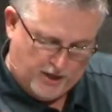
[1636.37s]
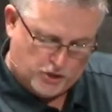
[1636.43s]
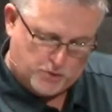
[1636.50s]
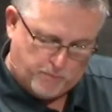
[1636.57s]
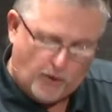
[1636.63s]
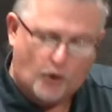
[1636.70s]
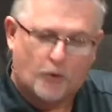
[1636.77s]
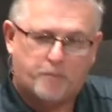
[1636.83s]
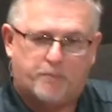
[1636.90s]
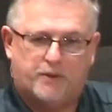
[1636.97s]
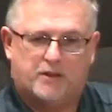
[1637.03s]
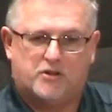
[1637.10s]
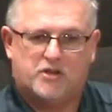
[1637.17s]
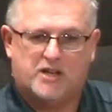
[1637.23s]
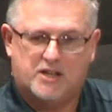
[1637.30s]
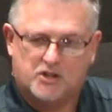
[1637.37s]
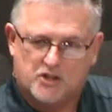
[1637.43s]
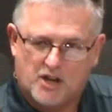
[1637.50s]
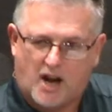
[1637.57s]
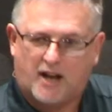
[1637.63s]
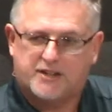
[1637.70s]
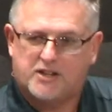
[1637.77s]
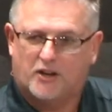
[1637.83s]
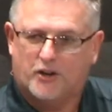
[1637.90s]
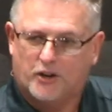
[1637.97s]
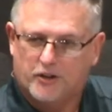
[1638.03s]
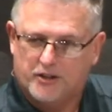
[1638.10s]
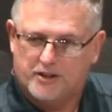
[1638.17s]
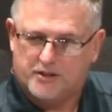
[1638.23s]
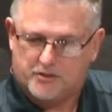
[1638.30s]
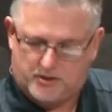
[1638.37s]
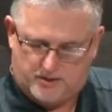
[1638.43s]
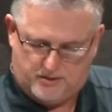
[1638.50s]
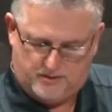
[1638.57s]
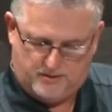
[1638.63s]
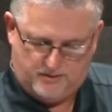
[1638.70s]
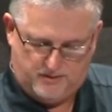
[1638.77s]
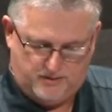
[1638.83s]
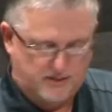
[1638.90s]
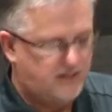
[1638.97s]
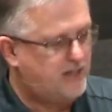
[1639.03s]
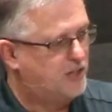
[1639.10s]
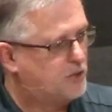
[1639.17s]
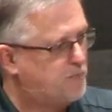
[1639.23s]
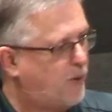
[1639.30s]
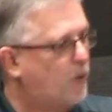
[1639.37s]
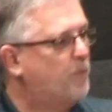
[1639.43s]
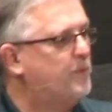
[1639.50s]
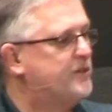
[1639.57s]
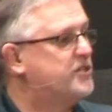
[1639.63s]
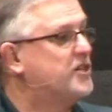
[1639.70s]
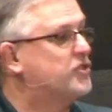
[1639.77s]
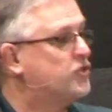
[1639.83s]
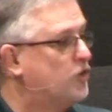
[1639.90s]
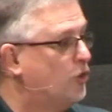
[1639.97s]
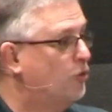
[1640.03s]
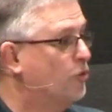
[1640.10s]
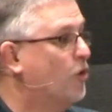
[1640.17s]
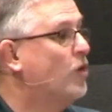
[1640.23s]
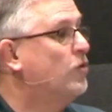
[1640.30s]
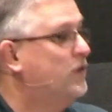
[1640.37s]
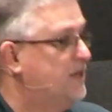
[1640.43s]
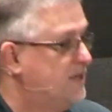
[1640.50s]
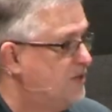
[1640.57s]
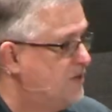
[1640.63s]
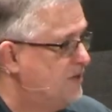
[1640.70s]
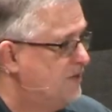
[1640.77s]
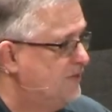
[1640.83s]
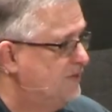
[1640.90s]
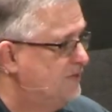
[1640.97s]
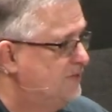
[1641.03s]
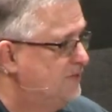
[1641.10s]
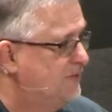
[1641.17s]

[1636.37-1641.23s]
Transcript: His purpose is not to hurt us, His purpose is to grow us.